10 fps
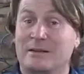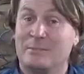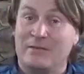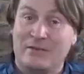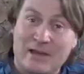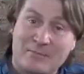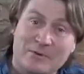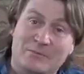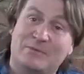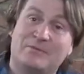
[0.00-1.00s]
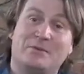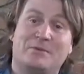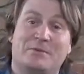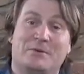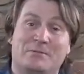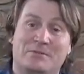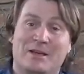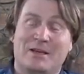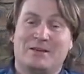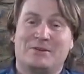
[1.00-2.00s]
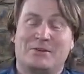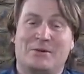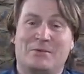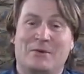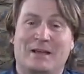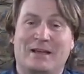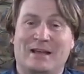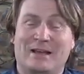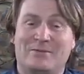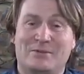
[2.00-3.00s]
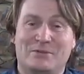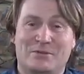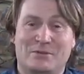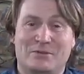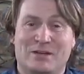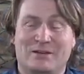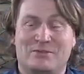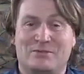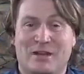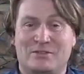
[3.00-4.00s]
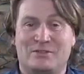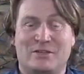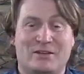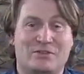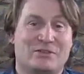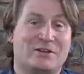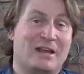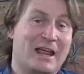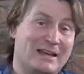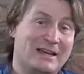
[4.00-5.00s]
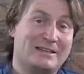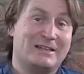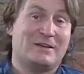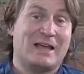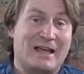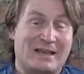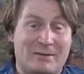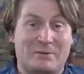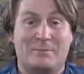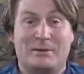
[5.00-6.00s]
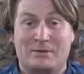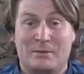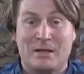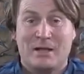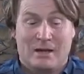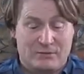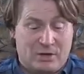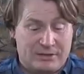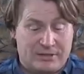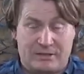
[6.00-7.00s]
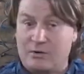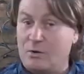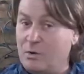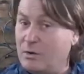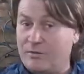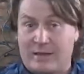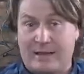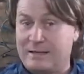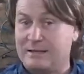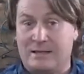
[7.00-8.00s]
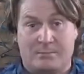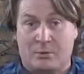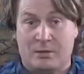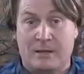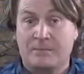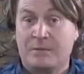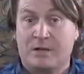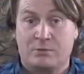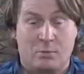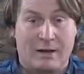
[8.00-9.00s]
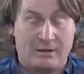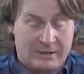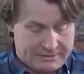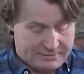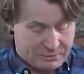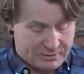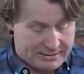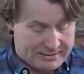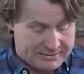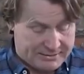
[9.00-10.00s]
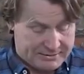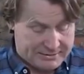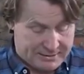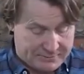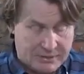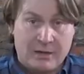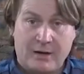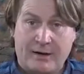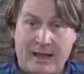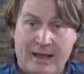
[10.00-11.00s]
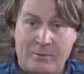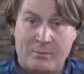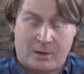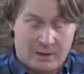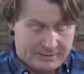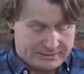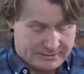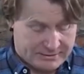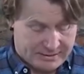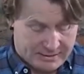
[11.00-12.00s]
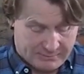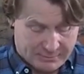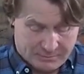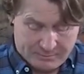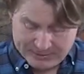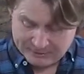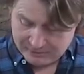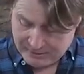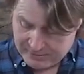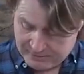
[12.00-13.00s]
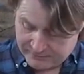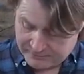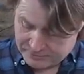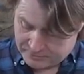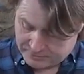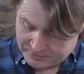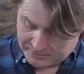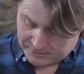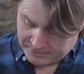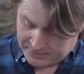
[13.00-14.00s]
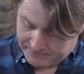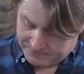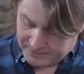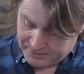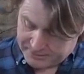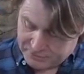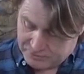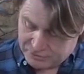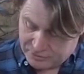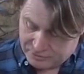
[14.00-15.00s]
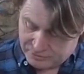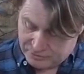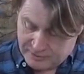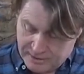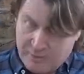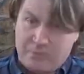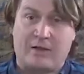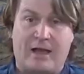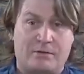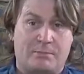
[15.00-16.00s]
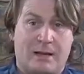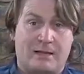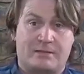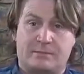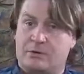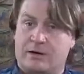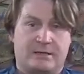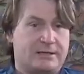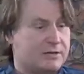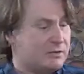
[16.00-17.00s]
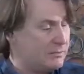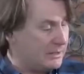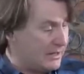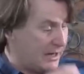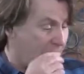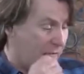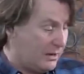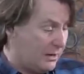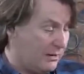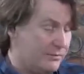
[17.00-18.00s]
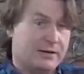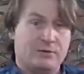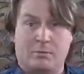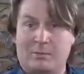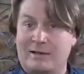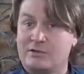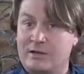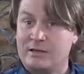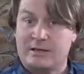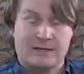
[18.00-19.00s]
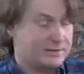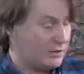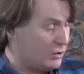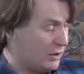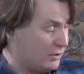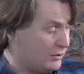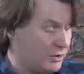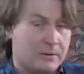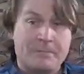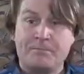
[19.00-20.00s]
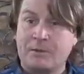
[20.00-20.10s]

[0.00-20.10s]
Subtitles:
a bit of air movement through the rooms goes a long way in reducing stress, tension and headaches that you can get with a build-up of toxins. And all of that is in the book, as well as some great hints and tips on how plants can help your mental and physical well-being. Look at that, engaging with children with house plants, some great sections. My kids love indoor plants. I did as a child too.